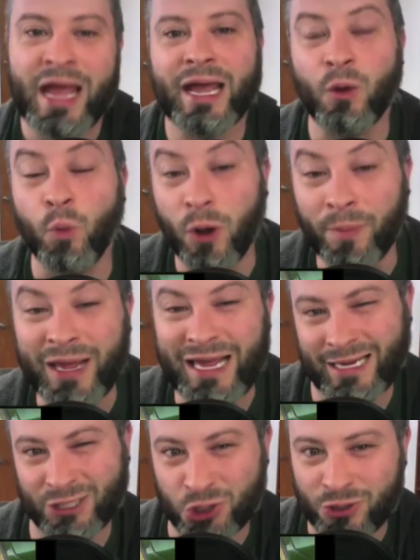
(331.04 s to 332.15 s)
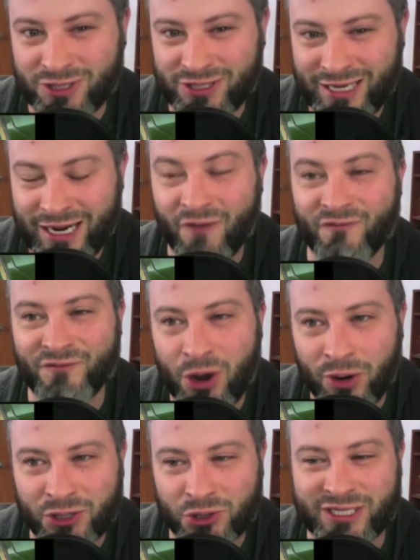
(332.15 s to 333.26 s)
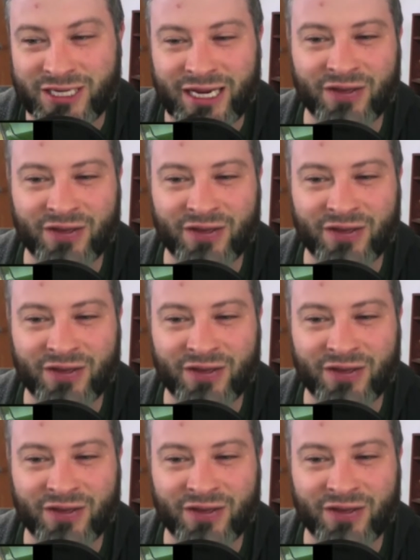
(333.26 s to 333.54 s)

It will be interesting, very interesting,